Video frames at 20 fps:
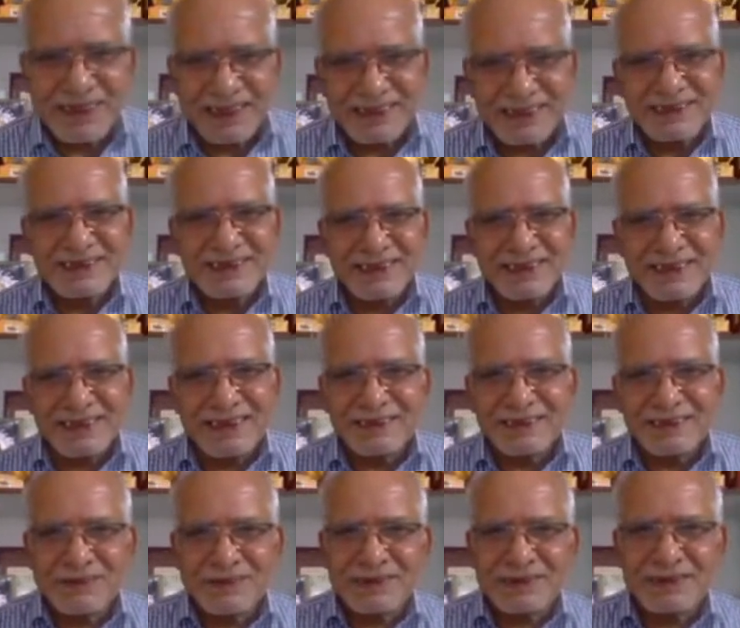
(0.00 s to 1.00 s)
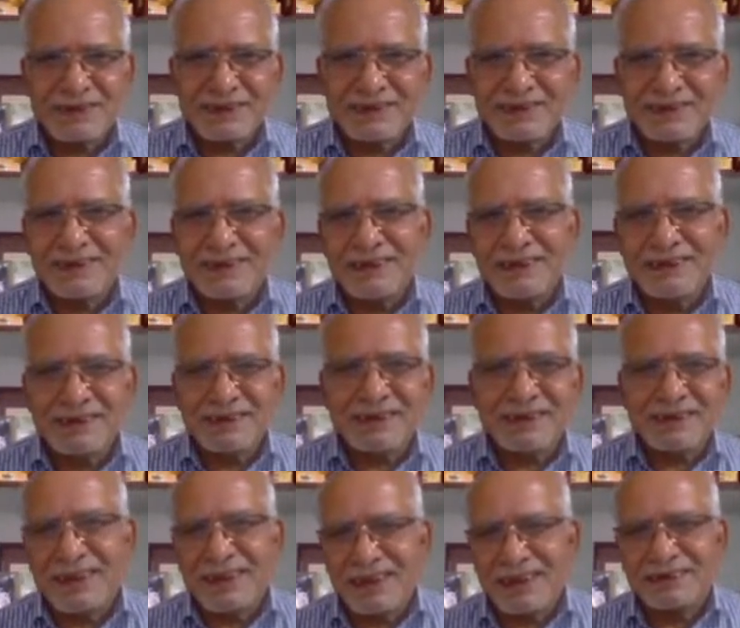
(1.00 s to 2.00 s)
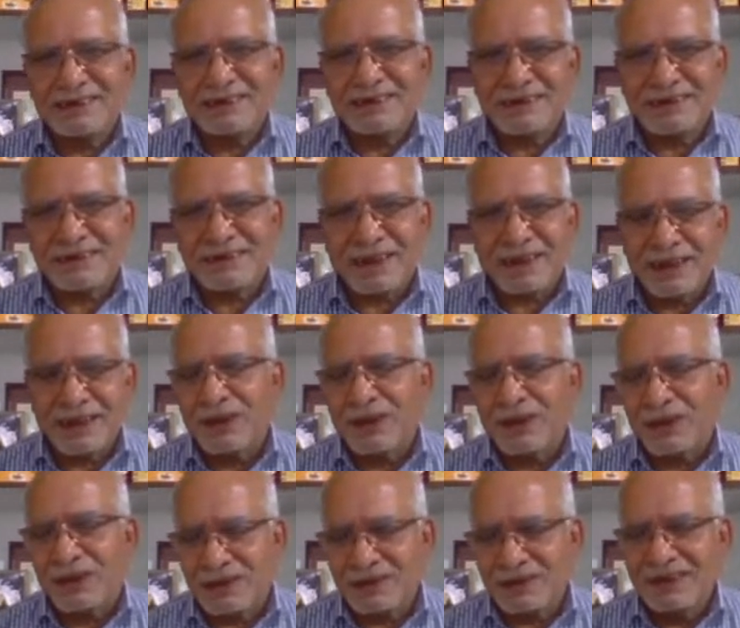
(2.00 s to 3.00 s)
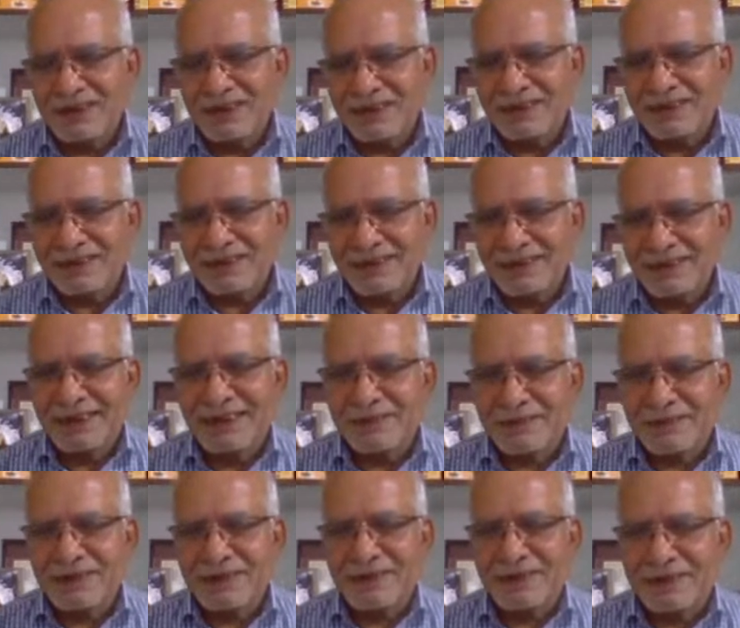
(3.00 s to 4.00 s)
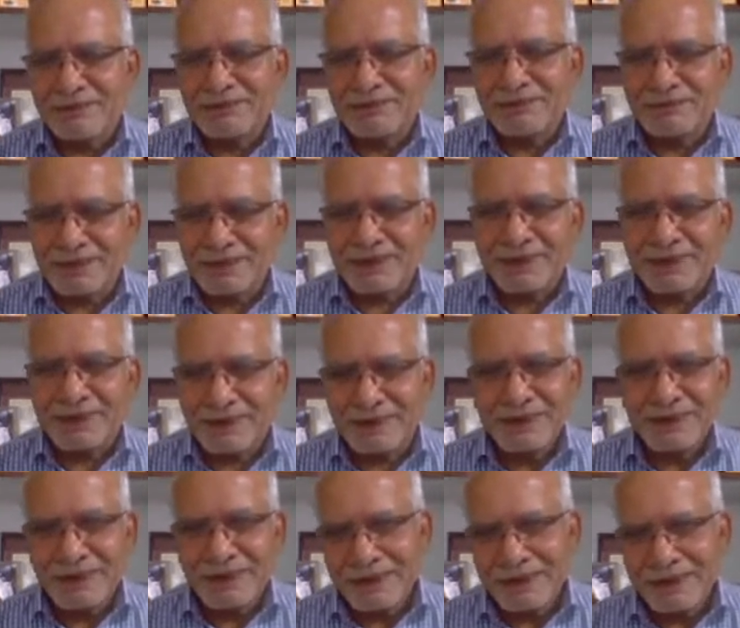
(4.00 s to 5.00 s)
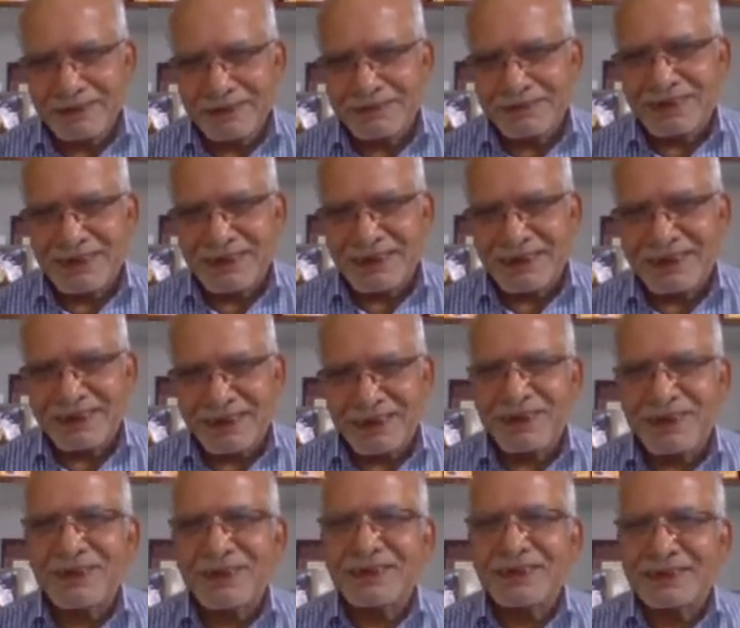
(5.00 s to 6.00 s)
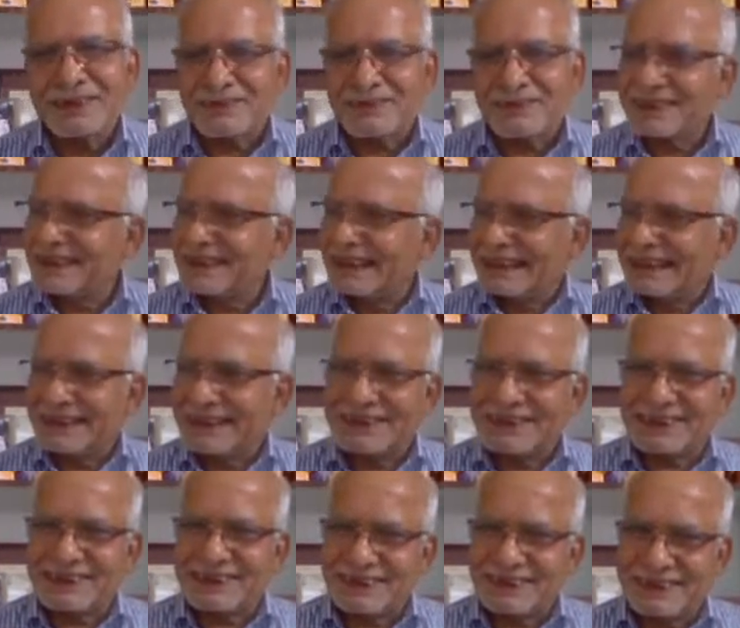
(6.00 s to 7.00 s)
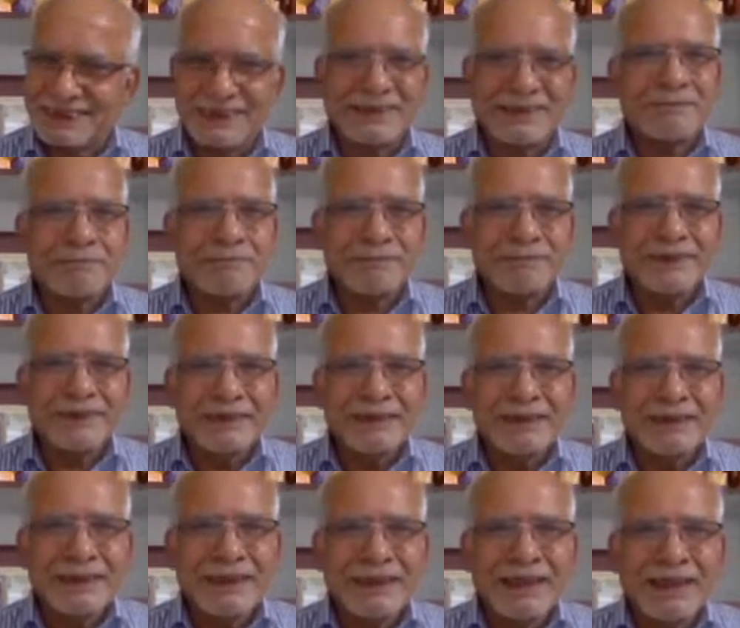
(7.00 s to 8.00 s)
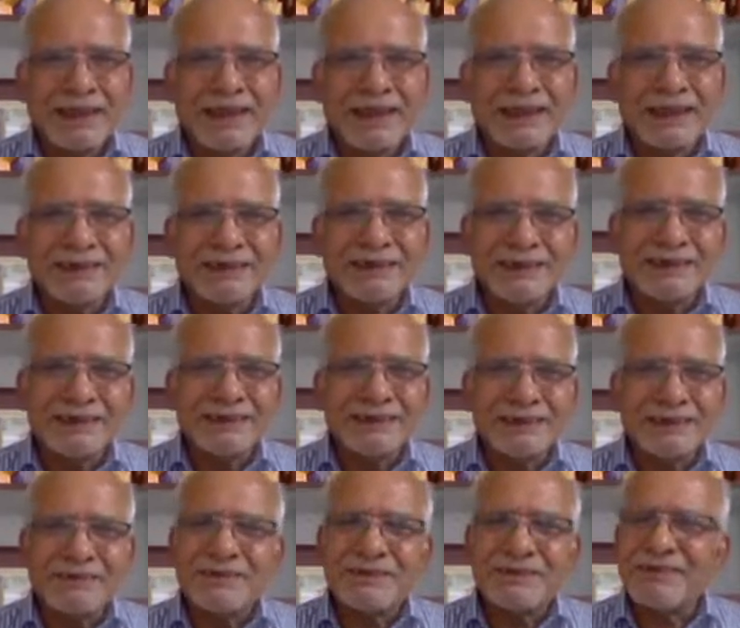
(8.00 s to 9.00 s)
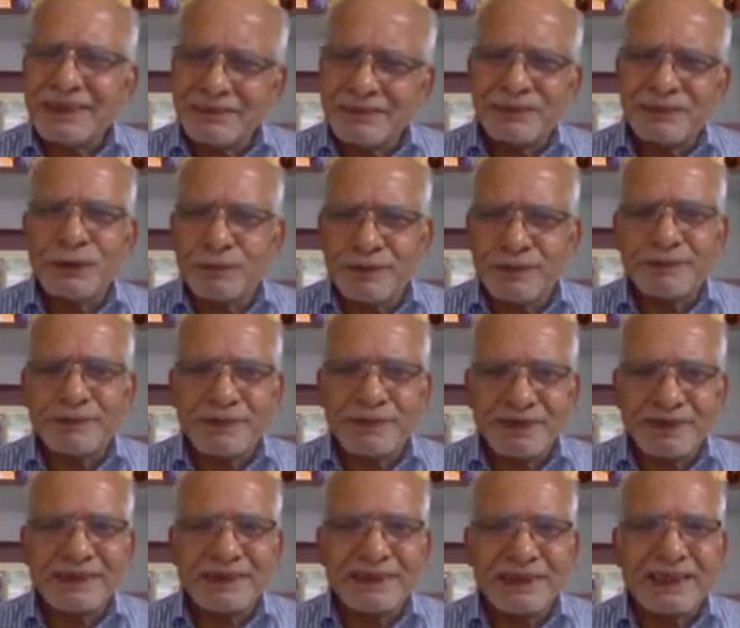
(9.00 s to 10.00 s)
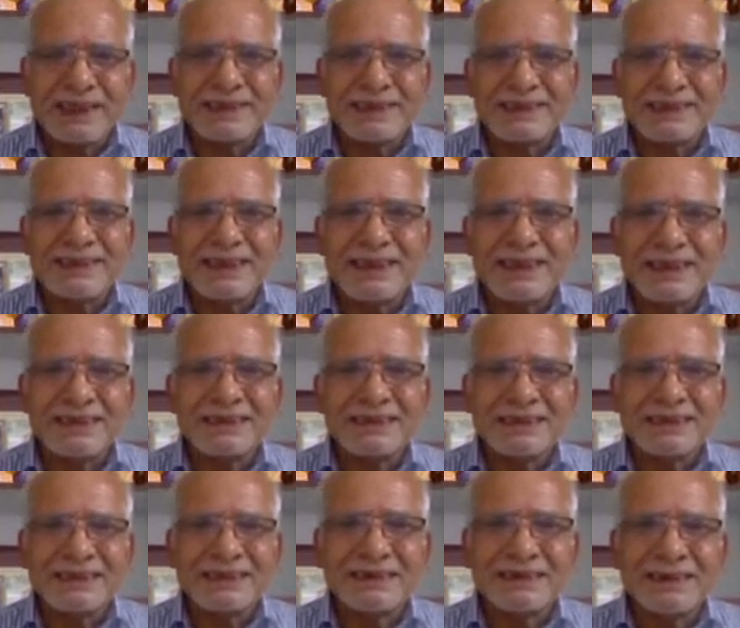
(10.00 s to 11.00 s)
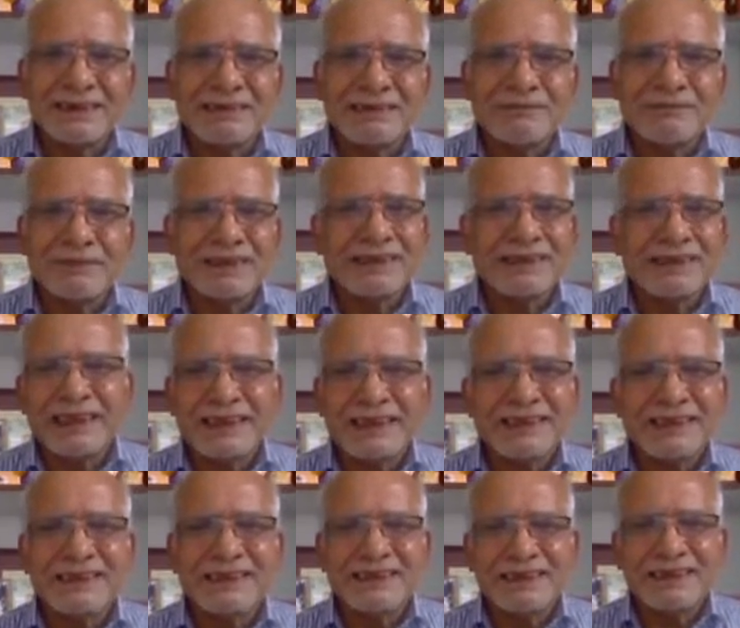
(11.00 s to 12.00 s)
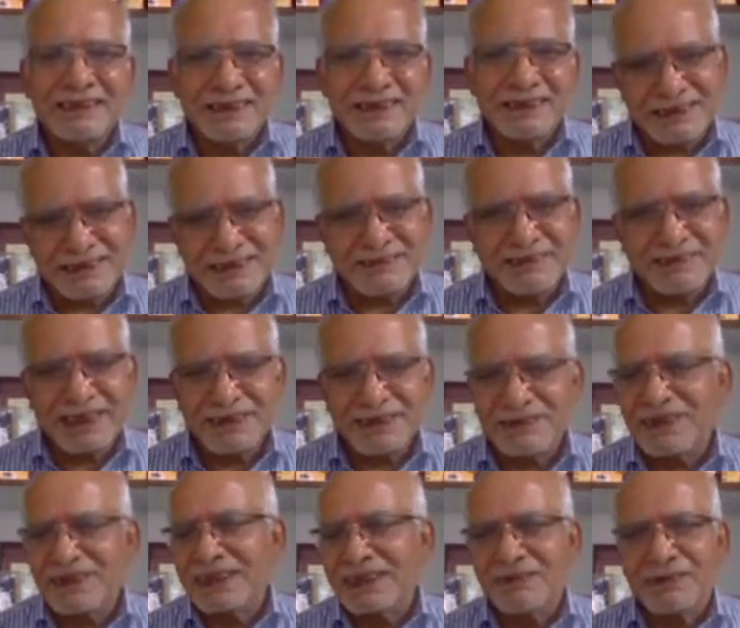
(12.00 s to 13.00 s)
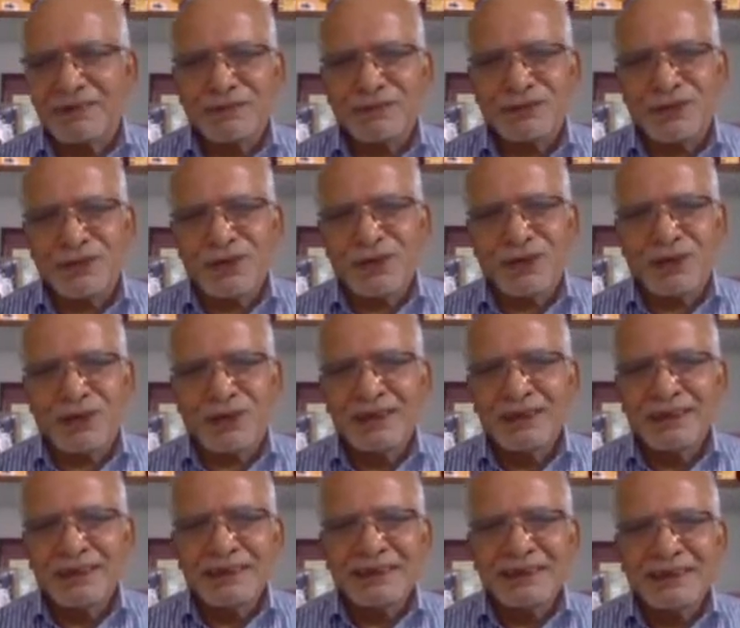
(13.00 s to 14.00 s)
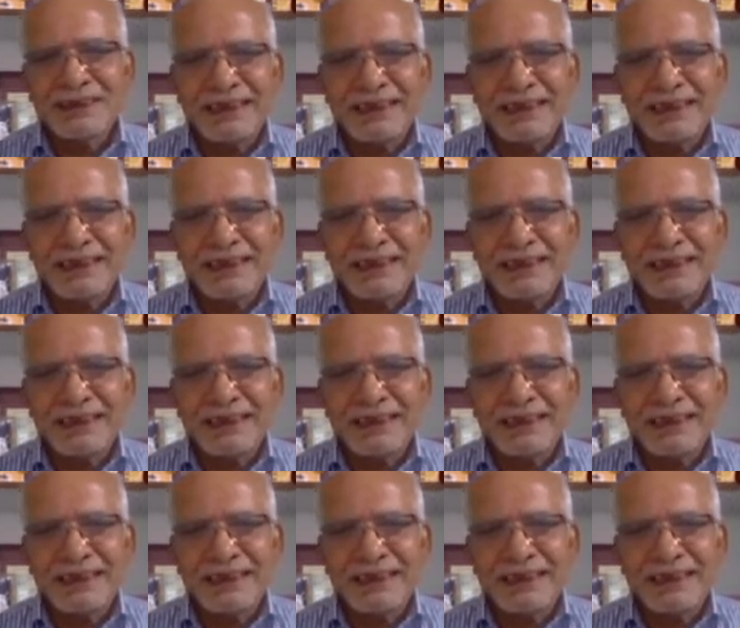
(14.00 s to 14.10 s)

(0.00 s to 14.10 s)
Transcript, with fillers: ICS was Satyendranath Tagore, the elder brother of uh, Tagore, that was in 1863. And there were very few people in ICS. In 1871, there were four. In